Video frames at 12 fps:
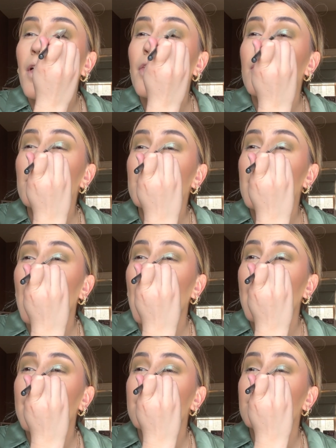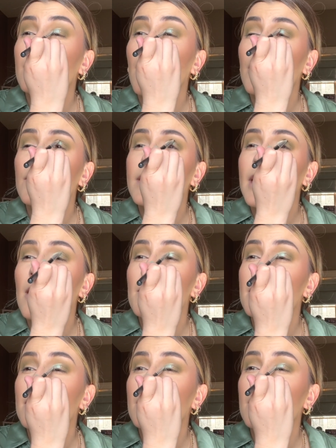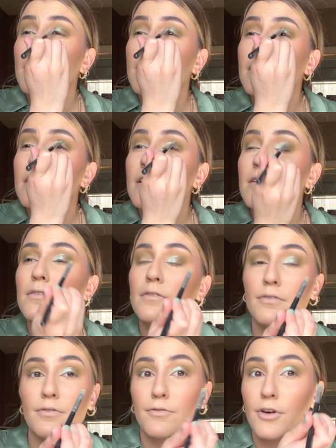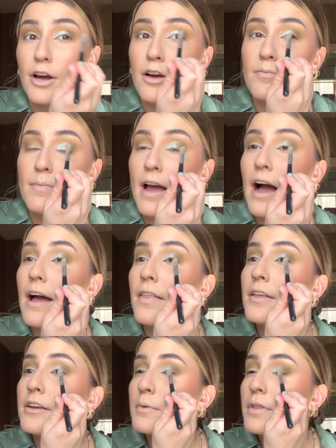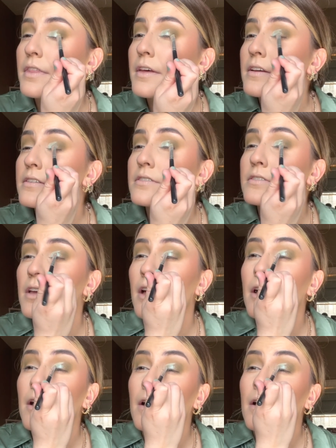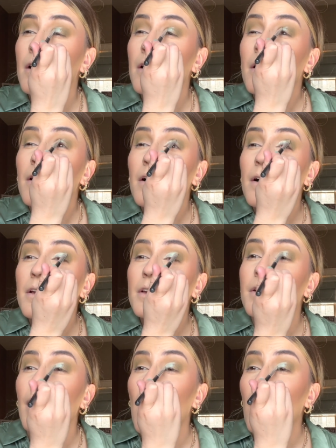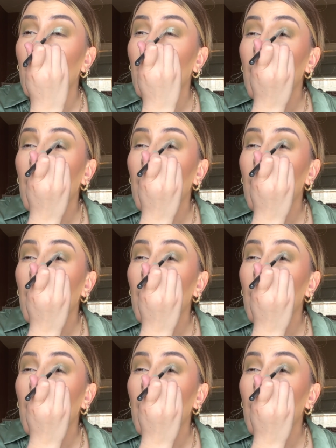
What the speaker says: So I'm kind of carving out my like front of my eyelid with this, you know.